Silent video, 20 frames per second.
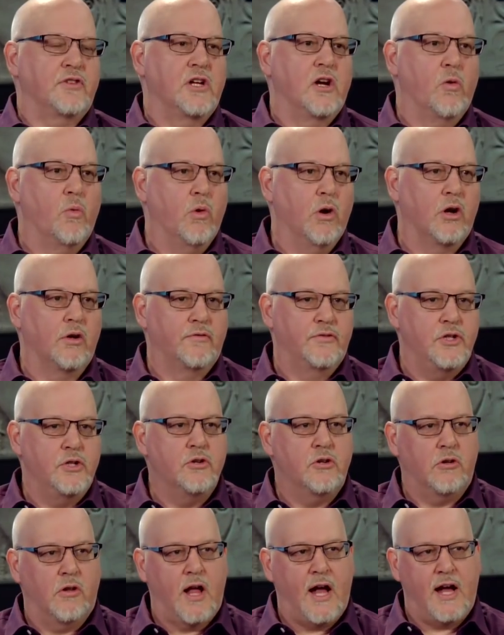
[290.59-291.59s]
a worldview
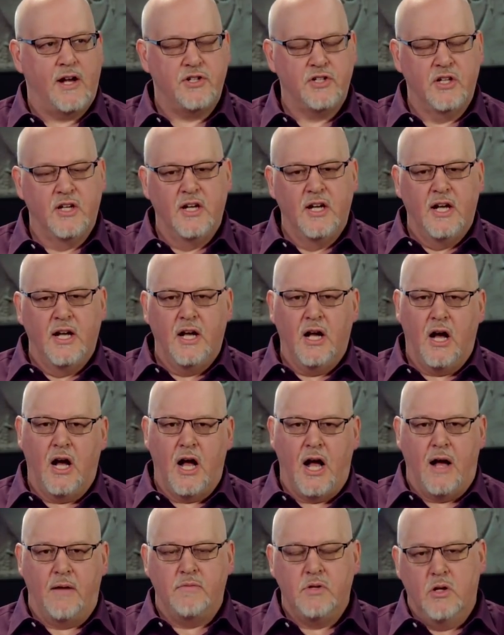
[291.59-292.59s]
clash
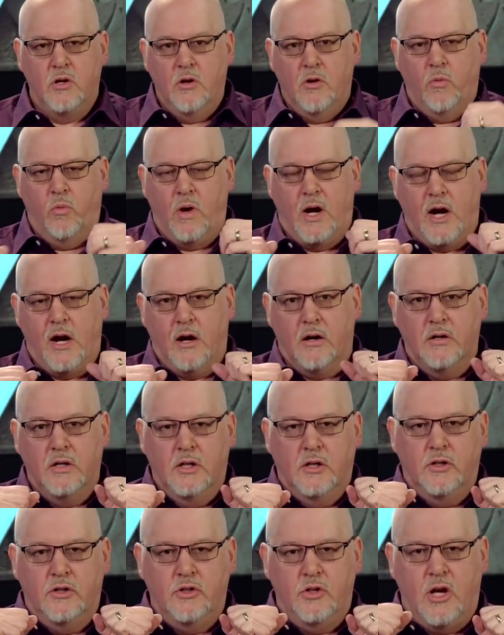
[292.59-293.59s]
uh, where
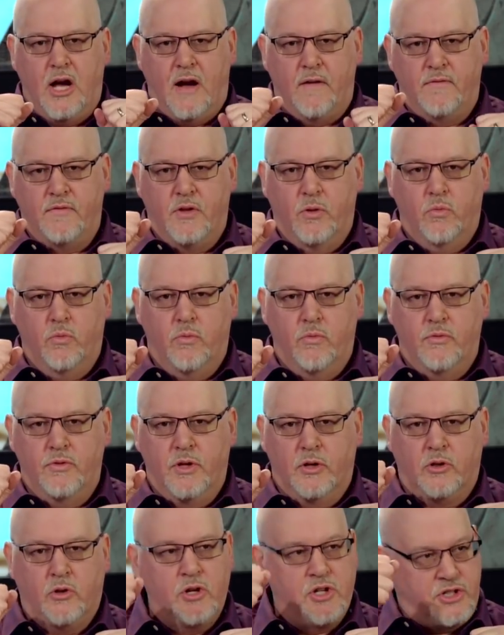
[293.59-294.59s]
you have the, the
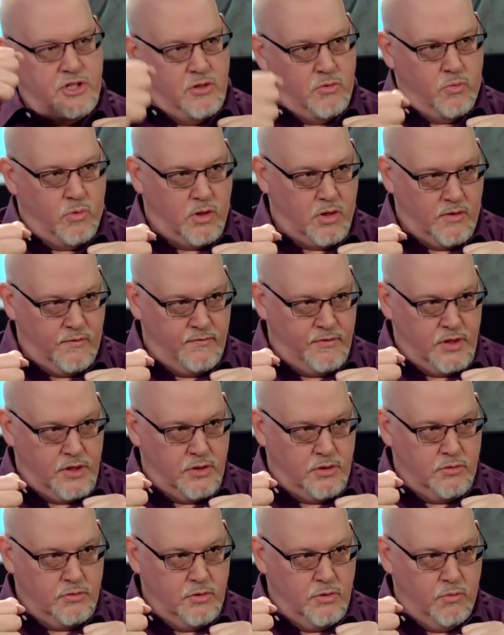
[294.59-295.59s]
Christian
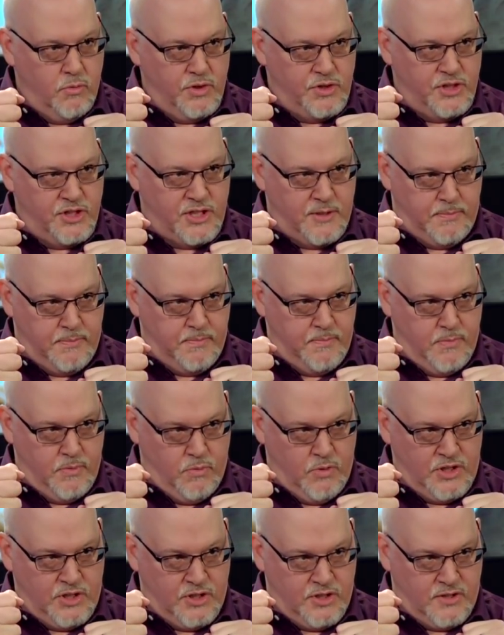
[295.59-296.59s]
worldview, which is the
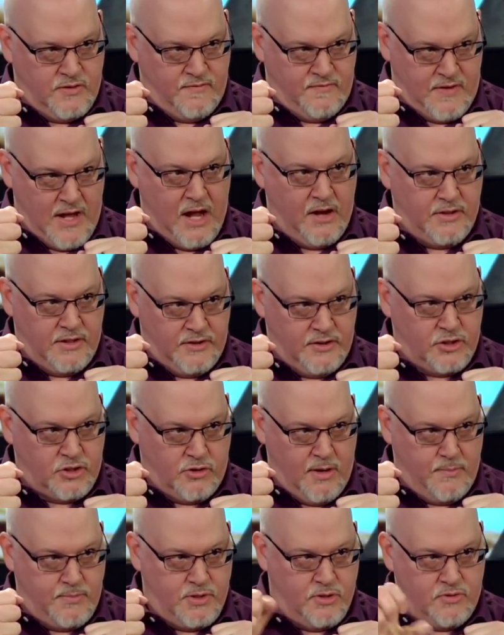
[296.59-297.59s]
which is found in the
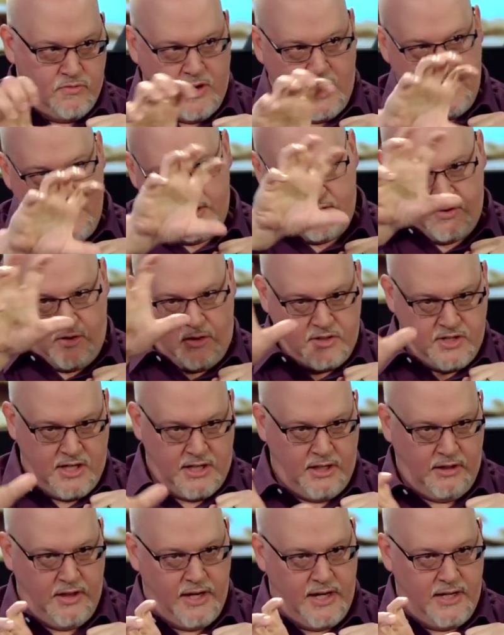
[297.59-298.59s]
scriptures, right? It's
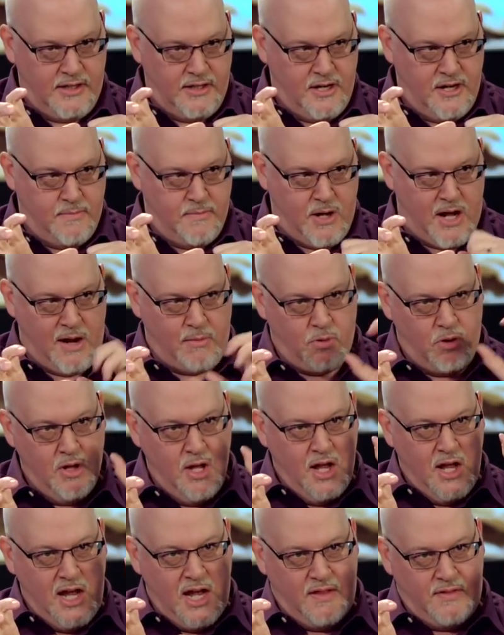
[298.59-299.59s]
articulated in the Bible.
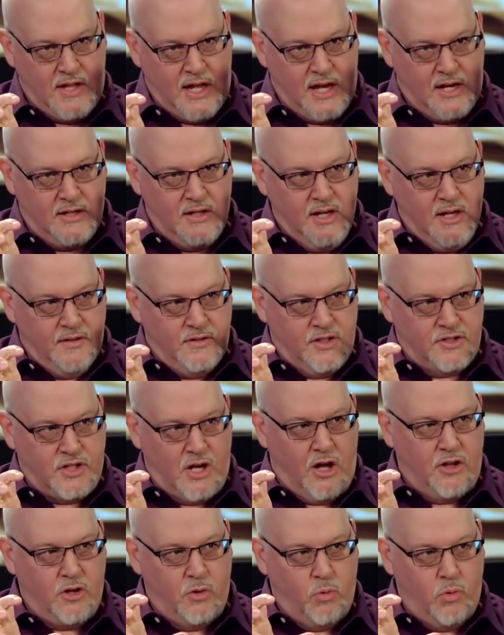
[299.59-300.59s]
And then this
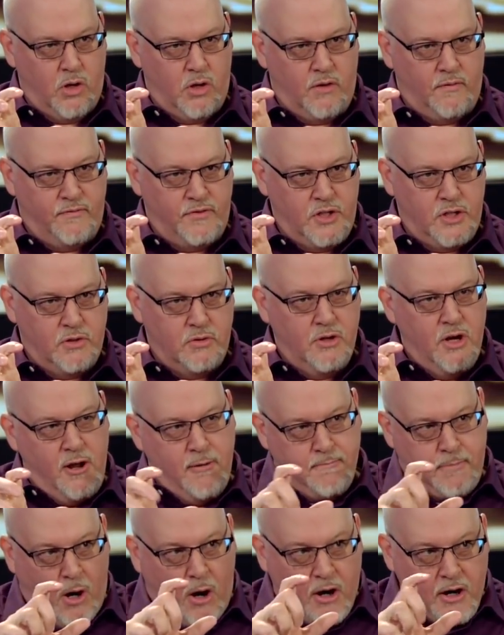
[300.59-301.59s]
other worldview.
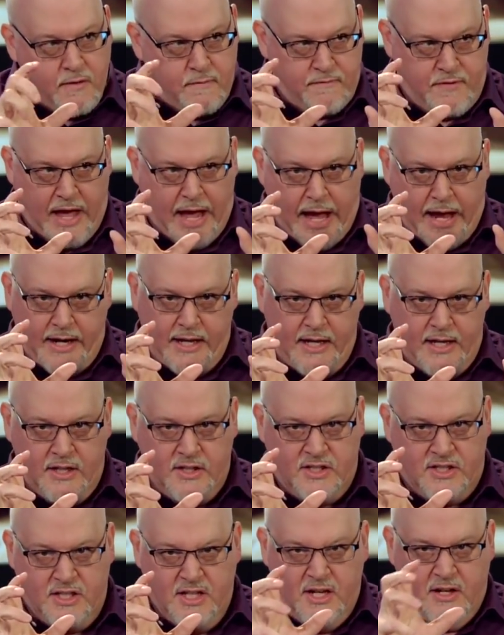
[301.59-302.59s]
Part of that
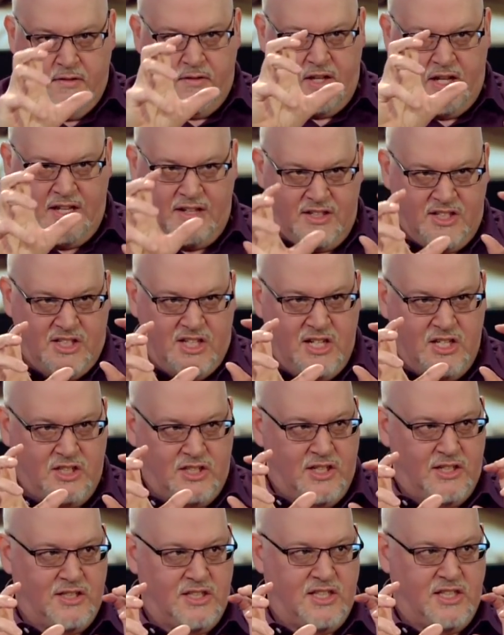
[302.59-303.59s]
is the insistence